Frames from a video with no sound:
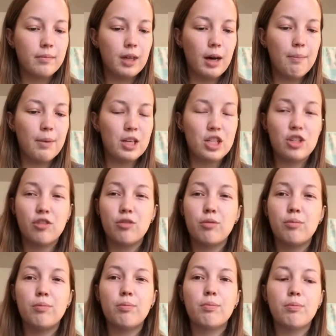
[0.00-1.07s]
a bunch of
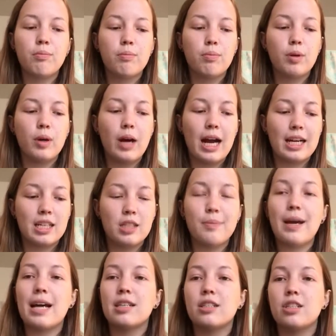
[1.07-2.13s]
practice
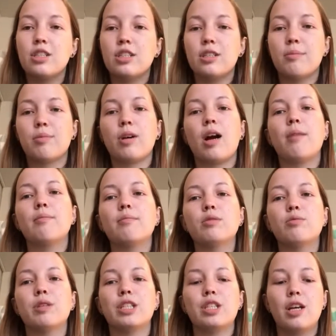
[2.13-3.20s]
passages and
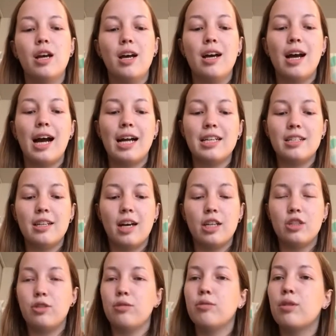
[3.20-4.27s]
problems, which I did
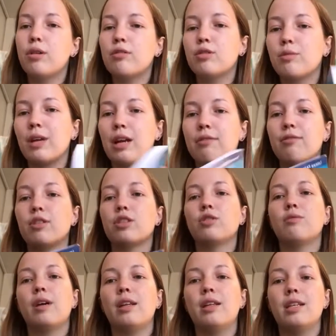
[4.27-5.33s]
not do those when I first
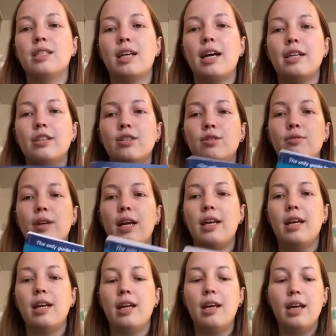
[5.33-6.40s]
read this. I just read
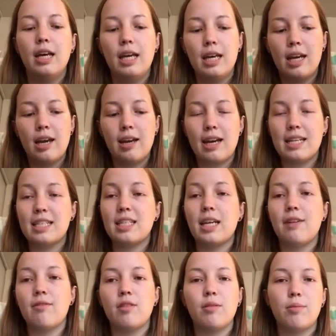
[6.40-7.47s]
it and I
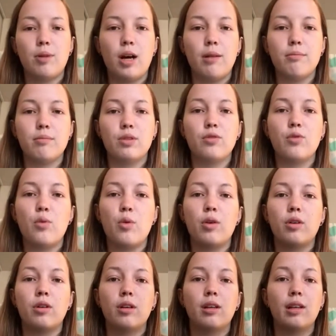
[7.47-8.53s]
saved the problems
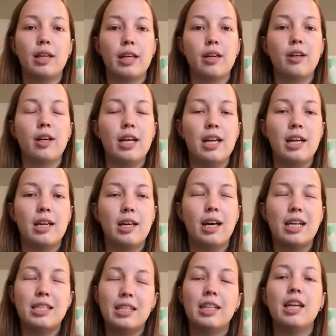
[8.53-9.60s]
for later, and
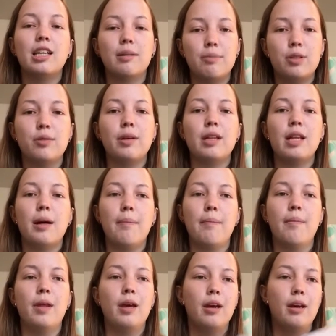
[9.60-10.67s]
I did end up doing them